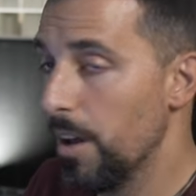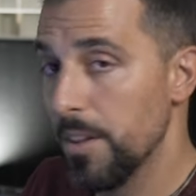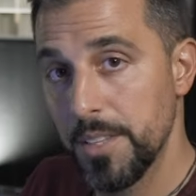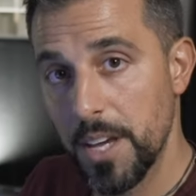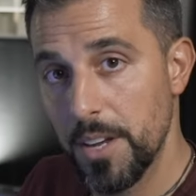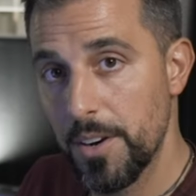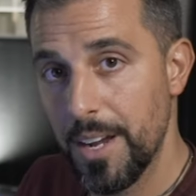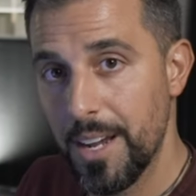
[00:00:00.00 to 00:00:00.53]
On
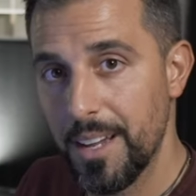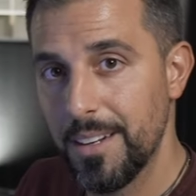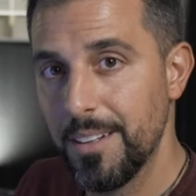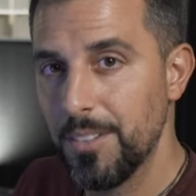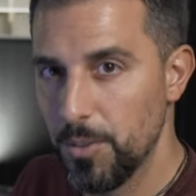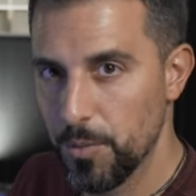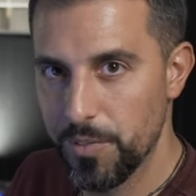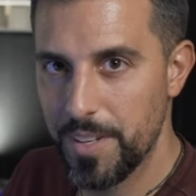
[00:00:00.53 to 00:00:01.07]
the other hand,
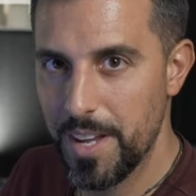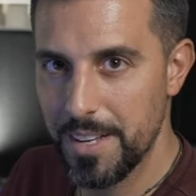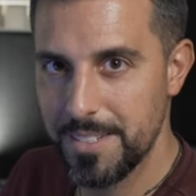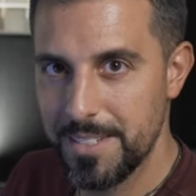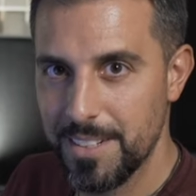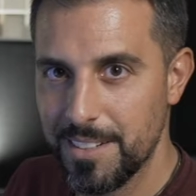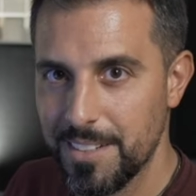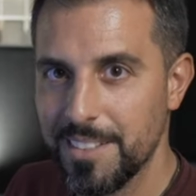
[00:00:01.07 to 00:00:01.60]
you've
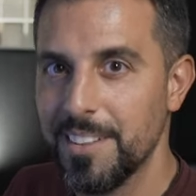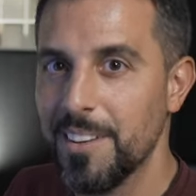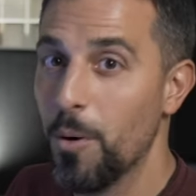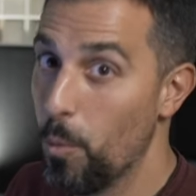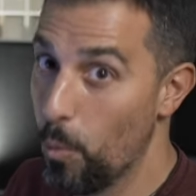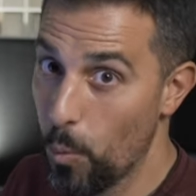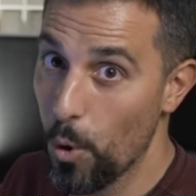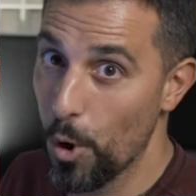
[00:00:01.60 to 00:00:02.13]
guessed it,
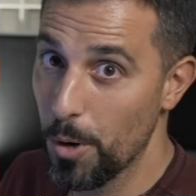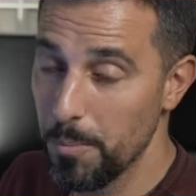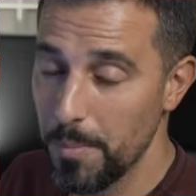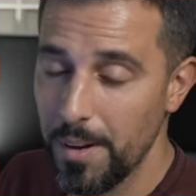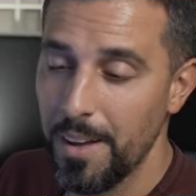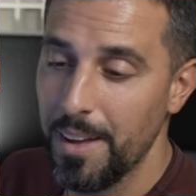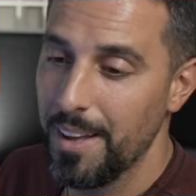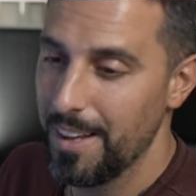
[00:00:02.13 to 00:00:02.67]
warm,
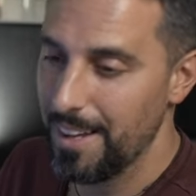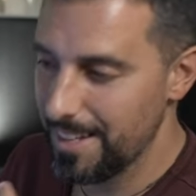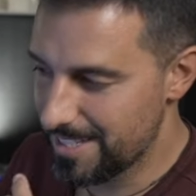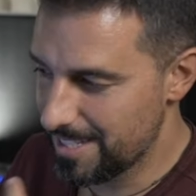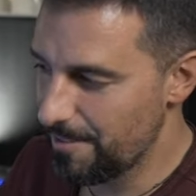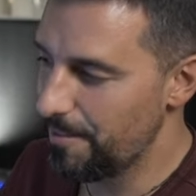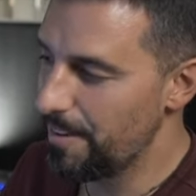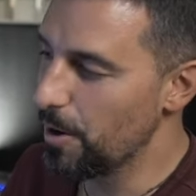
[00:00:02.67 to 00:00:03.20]

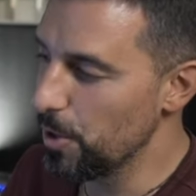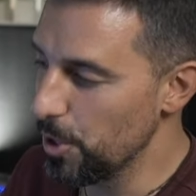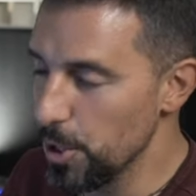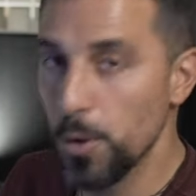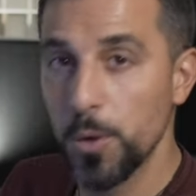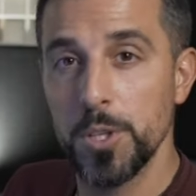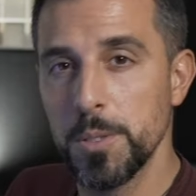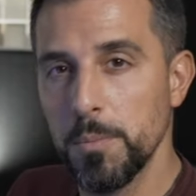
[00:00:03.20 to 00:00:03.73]
it's a very
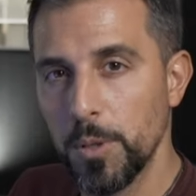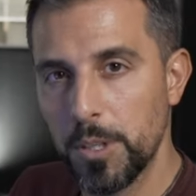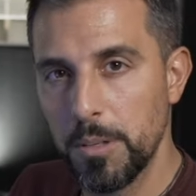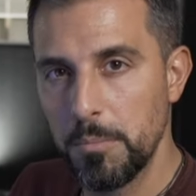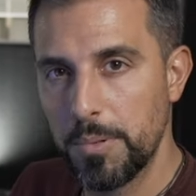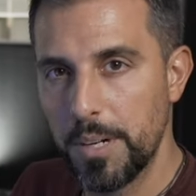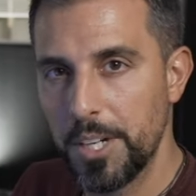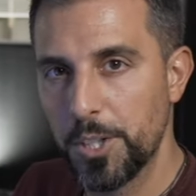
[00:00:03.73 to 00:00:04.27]
noticeable
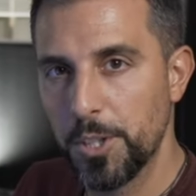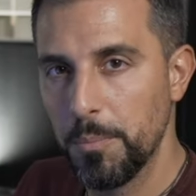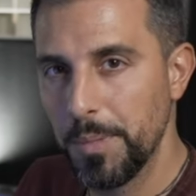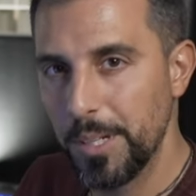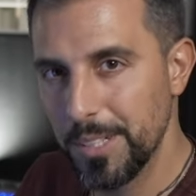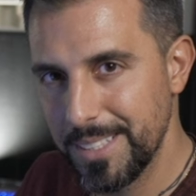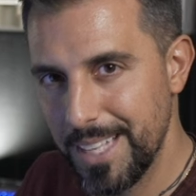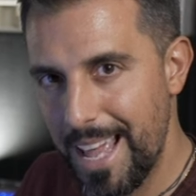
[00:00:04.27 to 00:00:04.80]
compression
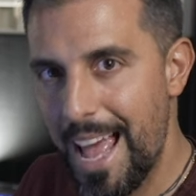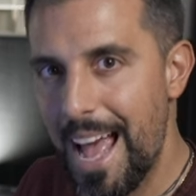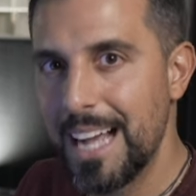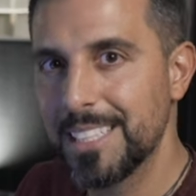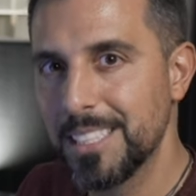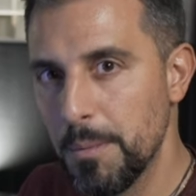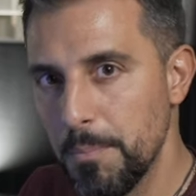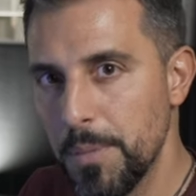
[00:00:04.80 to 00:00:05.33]
because it
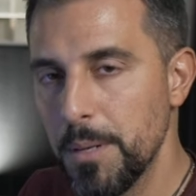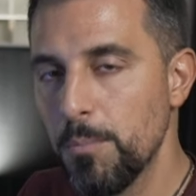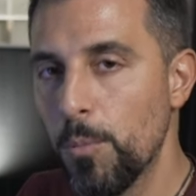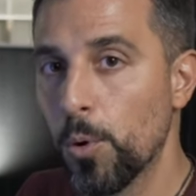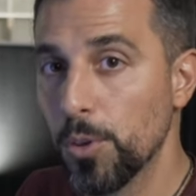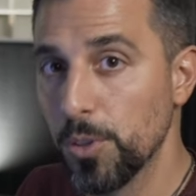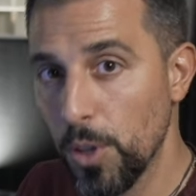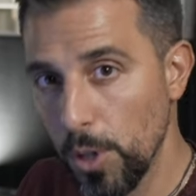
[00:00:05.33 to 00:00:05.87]
acts a bit
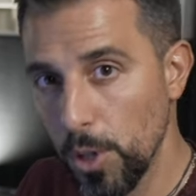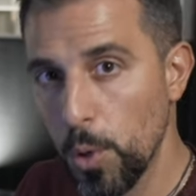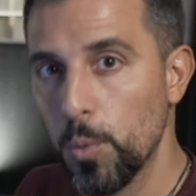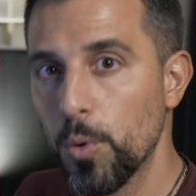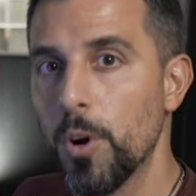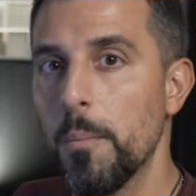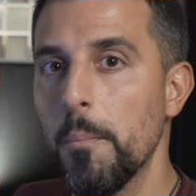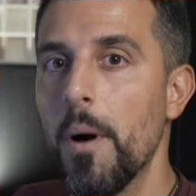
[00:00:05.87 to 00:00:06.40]
more on the
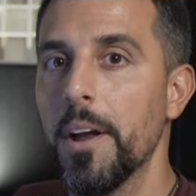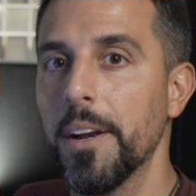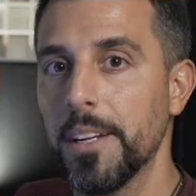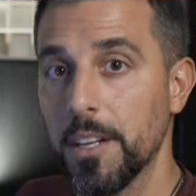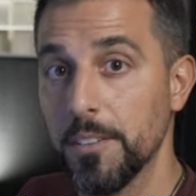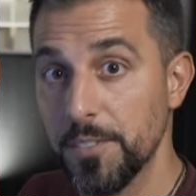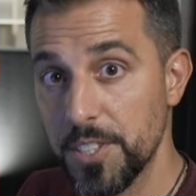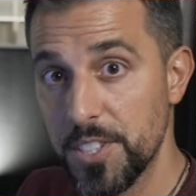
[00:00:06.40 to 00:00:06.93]
lower
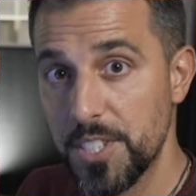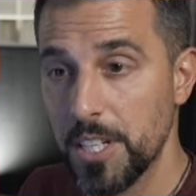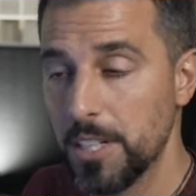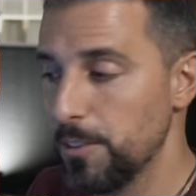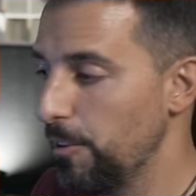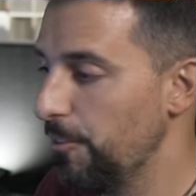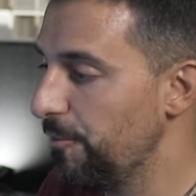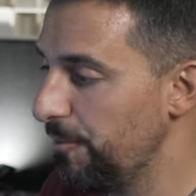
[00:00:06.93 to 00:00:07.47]
harmonic of the
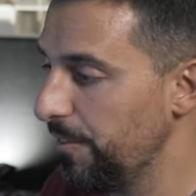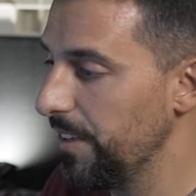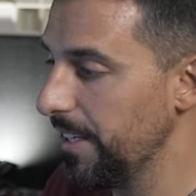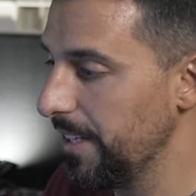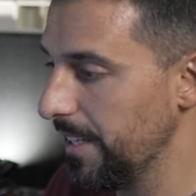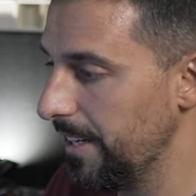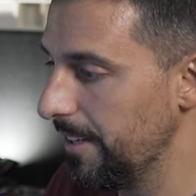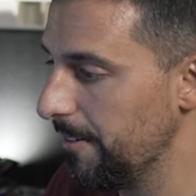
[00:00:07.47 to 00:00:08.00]
signal
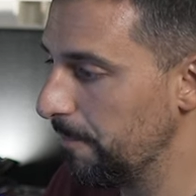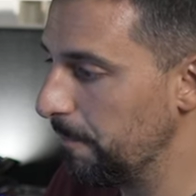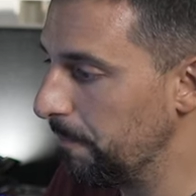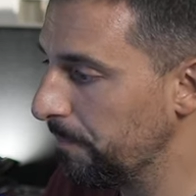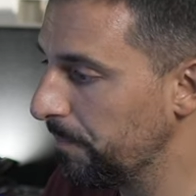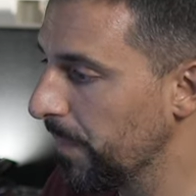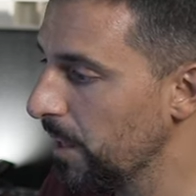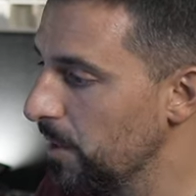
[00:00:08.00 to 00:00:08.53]
feeding in it.
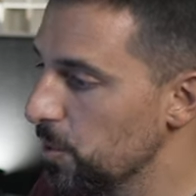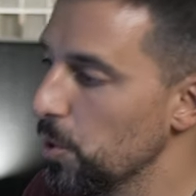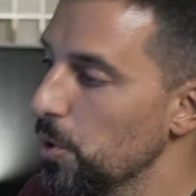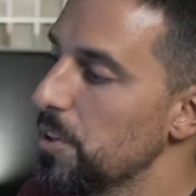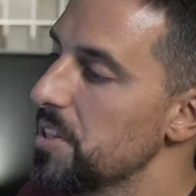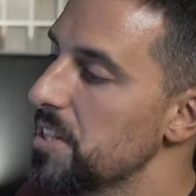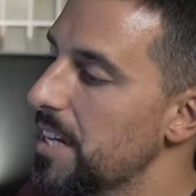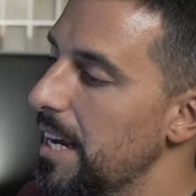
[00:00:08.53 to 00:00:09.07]
So
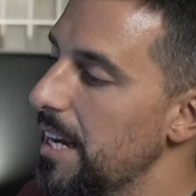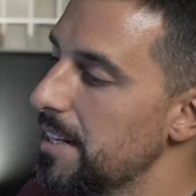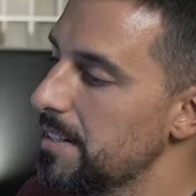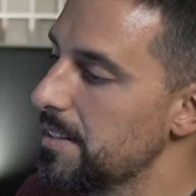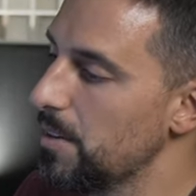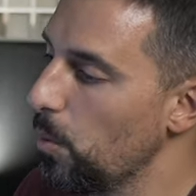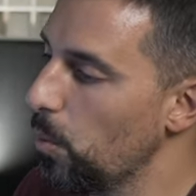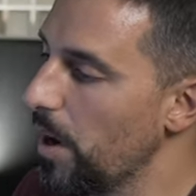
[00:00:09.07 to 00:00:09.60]
in this
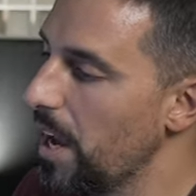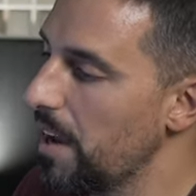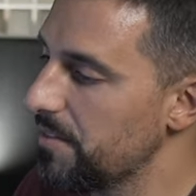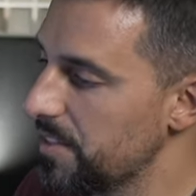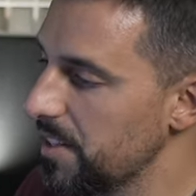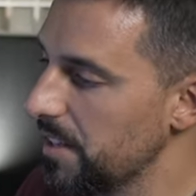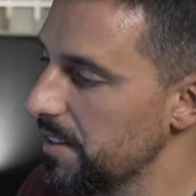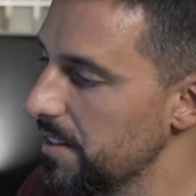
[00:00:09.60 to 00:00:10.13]
case, the way
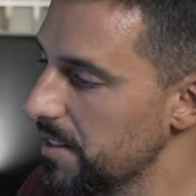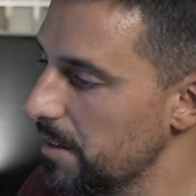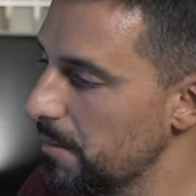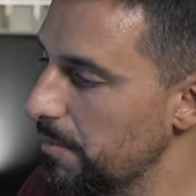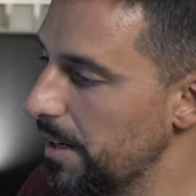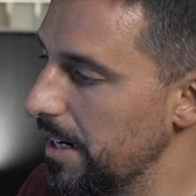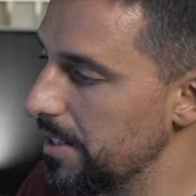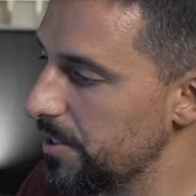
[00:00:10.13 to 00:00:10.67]
I've set this
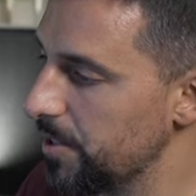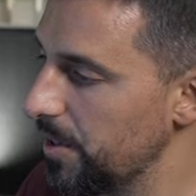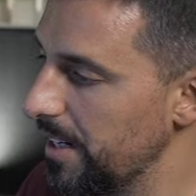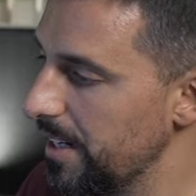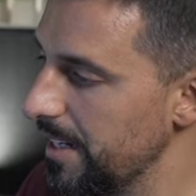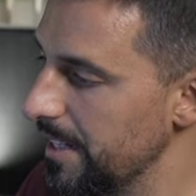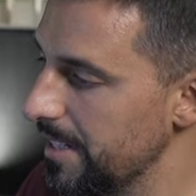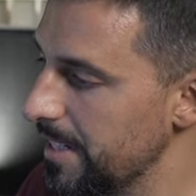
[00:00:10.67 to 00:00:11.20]
compressor
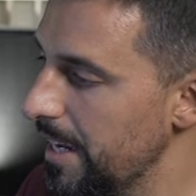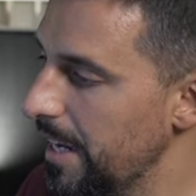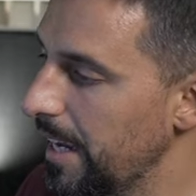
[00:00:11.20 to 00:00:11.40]
is